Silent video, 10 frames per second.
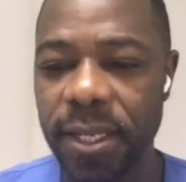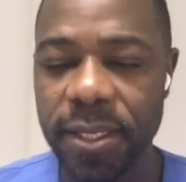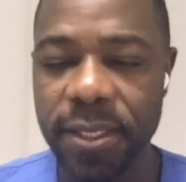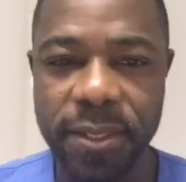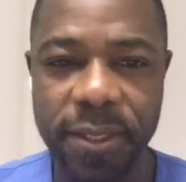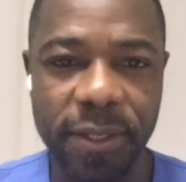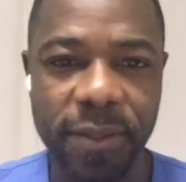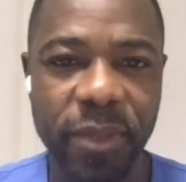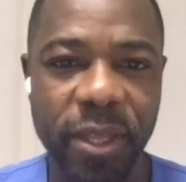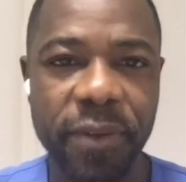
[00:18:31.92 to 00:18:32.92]
So
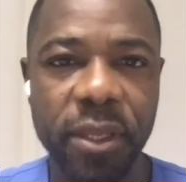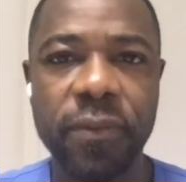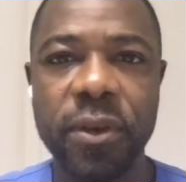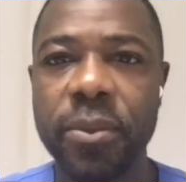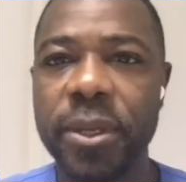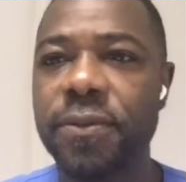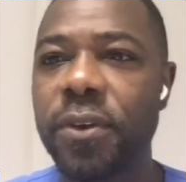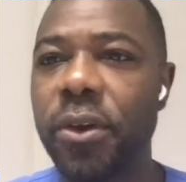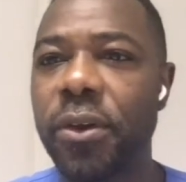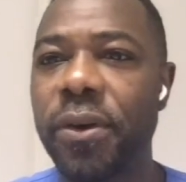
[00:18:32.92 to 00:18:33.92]
I thank you very much
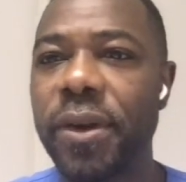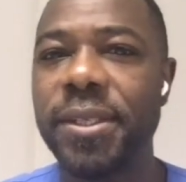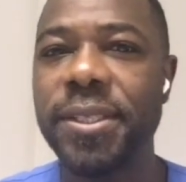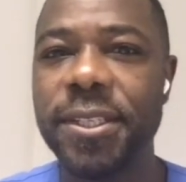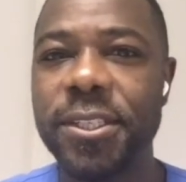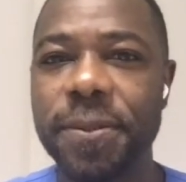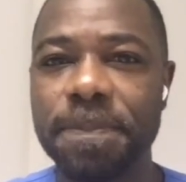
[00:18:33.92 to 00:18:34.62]
for your attention.